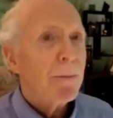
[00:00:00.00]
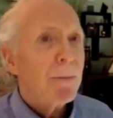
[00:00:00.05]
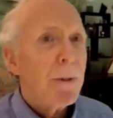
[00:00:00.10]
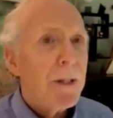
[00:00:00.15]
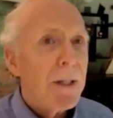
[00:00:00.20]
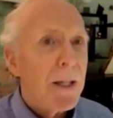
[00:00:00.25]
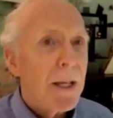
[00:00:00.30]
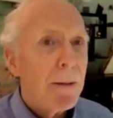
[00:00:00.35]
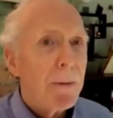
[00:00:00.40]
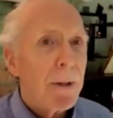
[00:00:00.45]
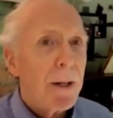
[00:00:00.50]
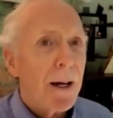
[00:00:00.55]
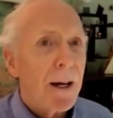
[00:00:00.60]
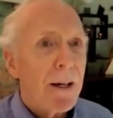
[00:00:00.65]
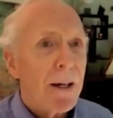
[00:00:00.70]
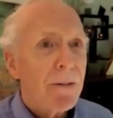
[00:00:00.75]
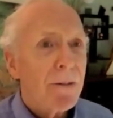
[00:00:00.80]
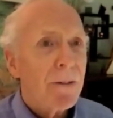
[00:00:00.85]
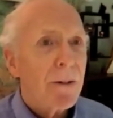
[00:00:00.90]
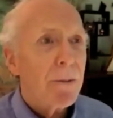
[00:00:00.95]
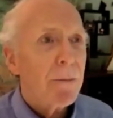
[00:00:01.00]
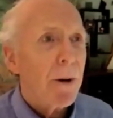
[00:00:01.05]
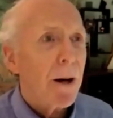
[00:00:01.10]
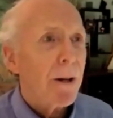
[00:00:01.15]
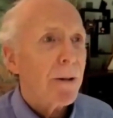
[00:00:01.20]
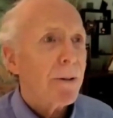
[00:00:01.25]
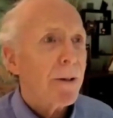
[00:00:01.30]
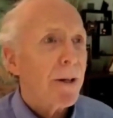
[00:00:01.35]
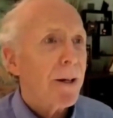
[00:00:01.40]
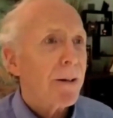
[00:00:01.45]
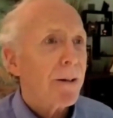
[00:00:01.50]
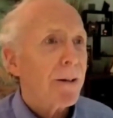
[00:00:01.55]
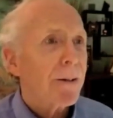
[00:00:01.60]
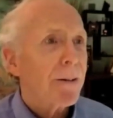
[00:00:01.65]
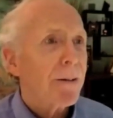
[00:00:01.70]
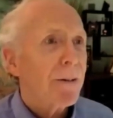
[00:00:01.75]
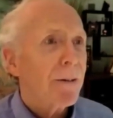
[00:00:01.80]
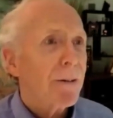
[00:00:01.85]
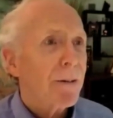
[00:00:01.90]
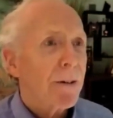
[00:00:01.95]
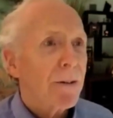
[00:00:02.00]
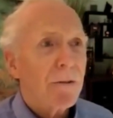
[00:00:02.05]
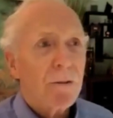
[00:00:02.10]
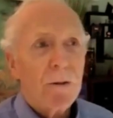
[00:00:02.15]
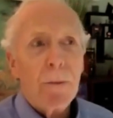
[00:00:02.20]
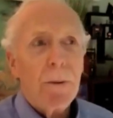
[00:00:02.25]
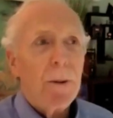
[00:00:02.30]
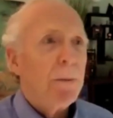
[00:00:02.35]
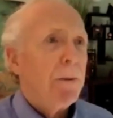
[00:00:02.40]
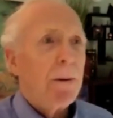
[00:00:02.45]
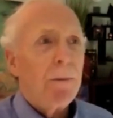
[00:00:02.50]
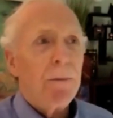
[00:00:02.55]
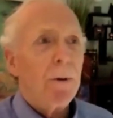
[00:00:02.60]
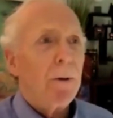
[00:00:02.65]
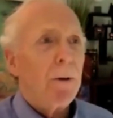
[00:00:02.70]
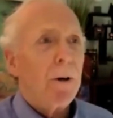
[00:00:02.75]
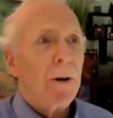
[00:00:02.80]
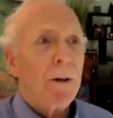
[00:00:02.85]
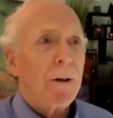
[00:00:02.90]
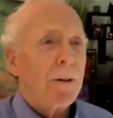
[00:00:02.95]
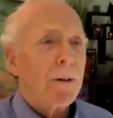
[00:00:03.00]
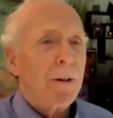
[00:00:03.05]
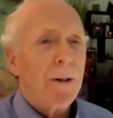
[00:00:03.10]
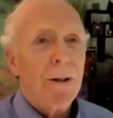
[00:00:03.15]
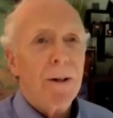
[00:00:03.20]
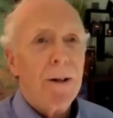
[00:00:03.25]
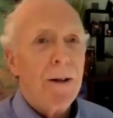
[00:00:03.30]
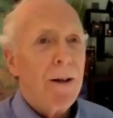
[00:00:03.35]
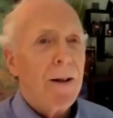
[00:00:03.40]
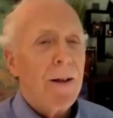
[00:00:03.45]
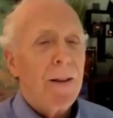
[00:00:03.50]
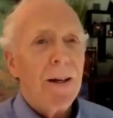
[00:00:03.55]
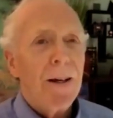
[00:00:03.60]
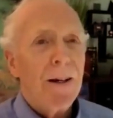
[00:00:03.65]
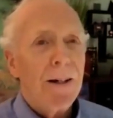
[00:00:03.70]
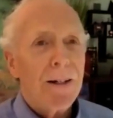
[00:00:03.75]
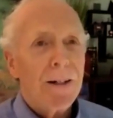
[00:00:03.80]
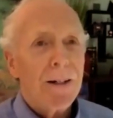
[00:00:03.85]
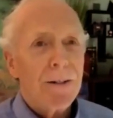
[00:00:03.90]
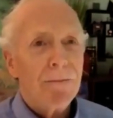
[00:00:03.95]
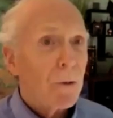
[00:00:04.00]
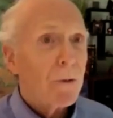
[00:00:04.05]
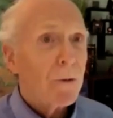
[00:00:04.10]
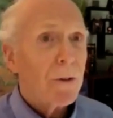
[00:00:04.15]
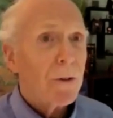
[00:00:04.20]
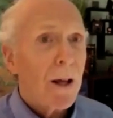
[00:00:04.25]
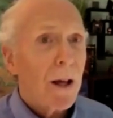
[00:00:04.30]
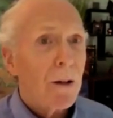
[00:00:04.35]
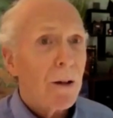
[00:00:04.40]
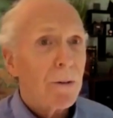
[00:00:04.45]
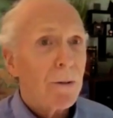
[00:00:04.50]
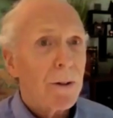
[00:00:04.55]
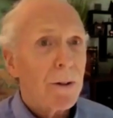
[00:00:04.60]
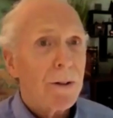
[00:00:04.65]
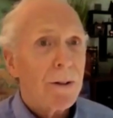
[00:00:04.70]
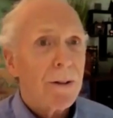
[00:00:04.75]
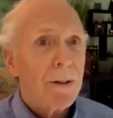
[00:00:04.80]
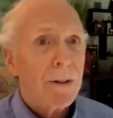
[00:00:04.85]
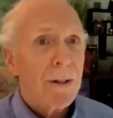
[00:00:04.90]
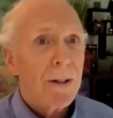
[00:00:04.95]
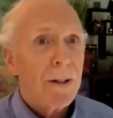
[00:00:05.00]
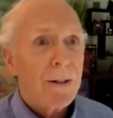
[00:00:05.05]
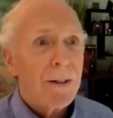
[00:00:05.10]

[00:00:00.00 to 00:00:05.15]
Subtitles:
but it's been demonized in the modern era because so many people are lactose intolerant,